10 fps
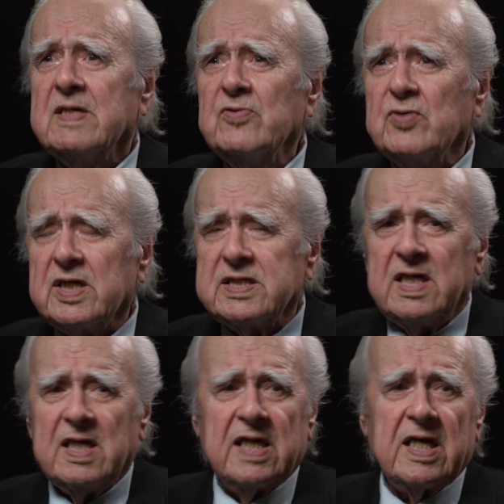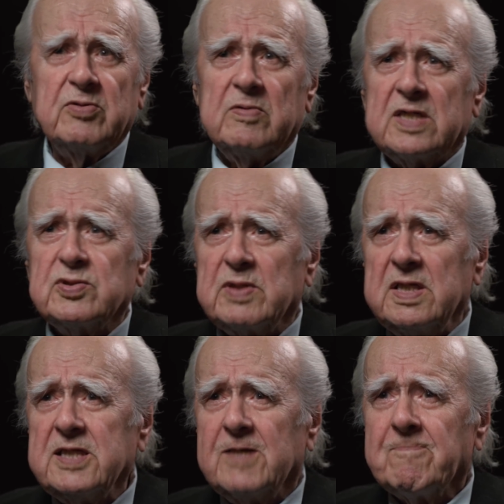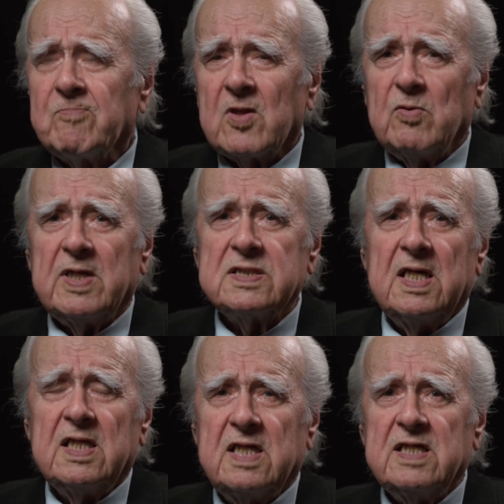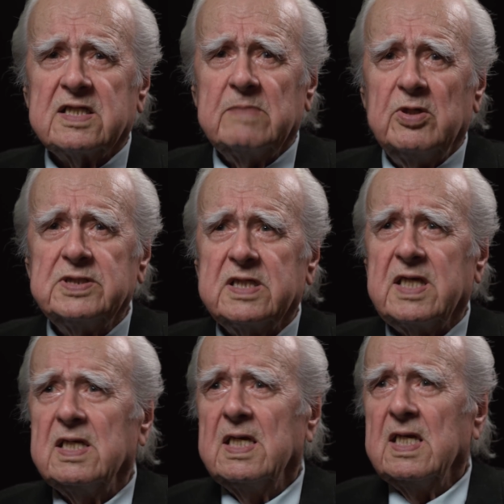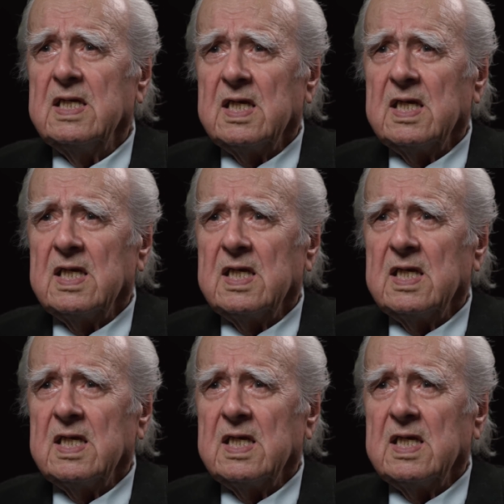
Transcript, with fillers: The commander told us, "Take shelter." But what shelter did